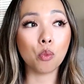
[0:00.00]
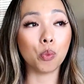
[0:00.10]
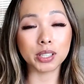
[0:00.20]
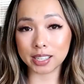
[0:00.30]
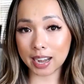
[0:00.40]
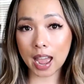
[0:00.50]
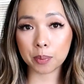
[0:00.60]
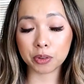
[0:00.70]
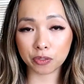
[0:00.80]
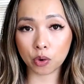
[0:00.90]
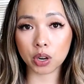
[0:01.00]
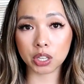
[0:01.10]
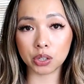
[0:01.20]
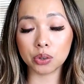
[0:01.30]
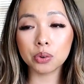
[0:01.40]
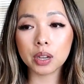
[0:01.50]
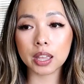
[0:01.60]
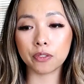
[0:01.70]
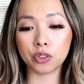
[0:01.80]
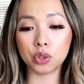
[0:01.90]
what's gonna happen for you.
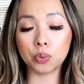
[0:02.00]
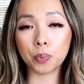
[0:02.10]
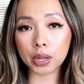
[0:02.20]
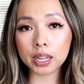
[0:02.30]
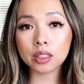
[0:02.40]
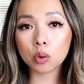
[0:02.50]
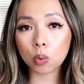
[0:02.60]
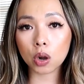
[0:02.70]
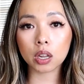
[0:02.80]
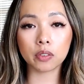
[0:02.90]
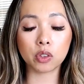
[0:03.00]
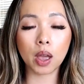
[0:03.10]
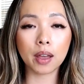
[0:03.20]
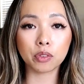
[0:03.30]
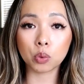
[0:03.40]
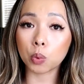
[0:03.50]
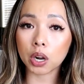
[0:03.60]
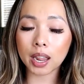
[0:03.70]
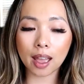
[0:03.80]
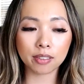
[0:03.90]
If you put in the work, if you have good
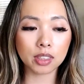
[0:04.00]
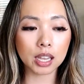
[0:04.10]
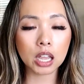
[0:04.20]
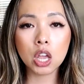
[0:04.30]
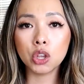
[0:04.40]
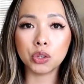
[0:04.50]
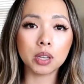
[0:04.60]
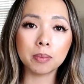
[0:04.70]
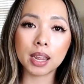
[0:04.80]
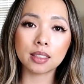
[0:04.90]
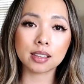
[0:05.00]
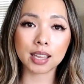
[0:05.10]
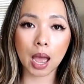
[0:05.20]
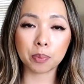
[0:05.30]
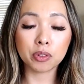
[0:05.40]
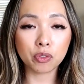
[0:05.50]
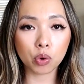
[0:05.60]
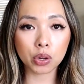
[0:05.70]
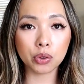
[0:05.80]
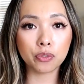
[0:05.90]
work ethic, you can make things happen
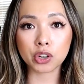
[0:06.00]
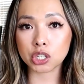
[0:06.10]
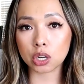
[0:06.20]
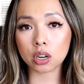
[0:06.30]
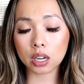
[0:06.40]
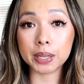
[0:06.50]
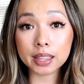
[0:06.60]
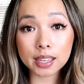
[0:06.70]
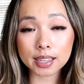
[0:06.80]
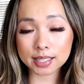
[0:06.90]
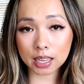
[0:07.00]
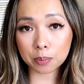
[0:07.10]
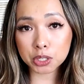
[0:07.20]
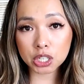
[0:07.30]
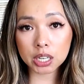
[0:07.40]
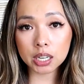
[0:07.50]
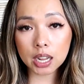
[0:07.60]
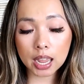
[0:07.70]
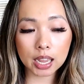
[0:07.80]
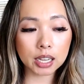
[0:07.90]
for you for sure. Be the exception,
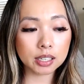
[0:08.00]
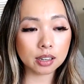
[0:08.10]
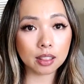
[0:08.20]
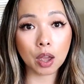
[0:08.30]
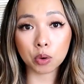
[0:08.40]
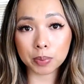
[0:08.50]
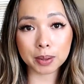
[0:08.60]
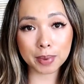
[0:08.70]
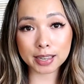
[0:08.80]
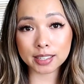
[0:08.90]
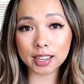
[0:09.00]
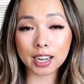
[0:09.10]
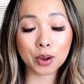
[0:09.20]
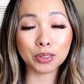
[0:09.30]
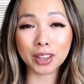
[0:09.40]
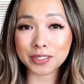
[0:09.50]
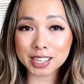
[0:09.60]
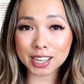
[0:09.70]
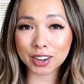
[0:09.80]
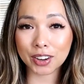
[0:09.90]
and that would be amazing, and I would love to
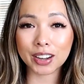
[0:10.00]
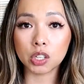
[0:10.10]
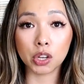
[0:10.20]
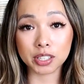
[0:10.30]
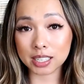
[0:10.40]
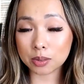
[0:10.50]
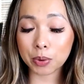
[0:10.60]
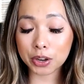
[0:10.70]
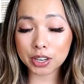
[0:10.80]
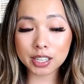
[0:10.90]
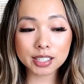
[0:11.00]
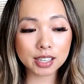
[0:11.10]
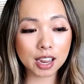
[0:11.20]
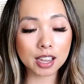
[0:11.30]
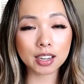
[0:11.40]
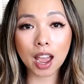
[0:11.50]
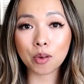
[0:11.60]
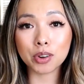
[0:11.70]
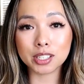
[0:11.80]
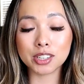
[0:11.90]
hear y'all's experience, and I
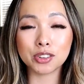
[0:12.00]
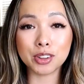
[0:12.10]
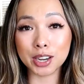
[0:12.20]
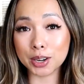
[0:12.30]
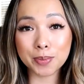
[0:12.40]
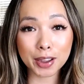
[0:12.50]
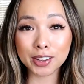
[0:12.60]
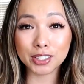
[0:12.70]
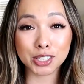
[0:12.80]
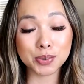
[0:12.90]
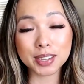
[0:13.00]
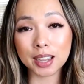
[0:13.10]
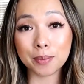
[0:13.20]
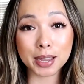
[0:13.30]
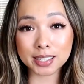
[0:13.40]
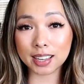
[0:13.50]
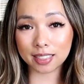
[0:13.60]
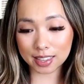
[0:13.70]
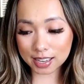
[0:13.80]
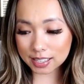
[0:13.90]
want to hear about y'all doing
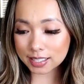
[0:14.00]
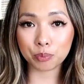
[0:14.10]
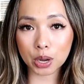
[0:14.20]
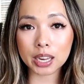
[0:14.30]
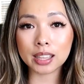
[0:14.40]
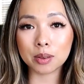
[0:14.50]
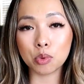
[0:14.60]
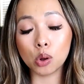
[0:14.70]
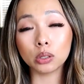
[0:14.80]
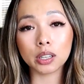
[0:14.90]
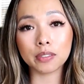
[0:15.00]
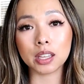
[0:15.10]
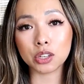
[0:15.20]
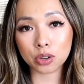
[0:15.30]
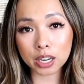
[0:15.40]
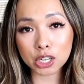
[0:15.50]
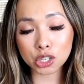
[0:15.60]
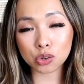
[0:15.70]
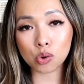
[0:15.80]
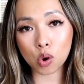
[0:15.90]
amazing things, breaking the mold of the traditional